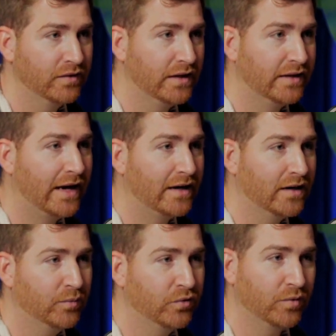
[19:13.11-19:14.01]
and that
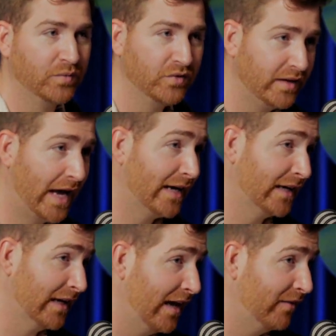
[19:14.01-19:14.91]
comes from
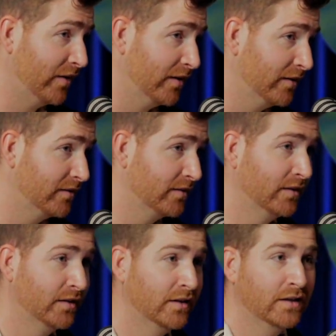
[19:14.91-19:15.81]
stacking evidence,
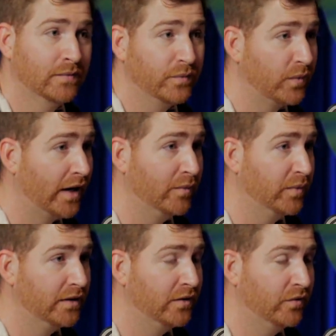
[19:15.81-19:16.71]
right?
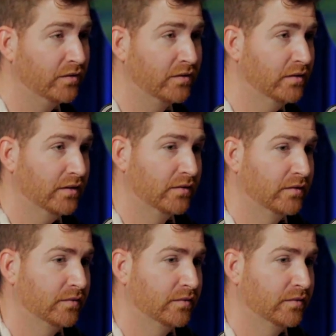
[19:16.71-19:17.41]
Belief is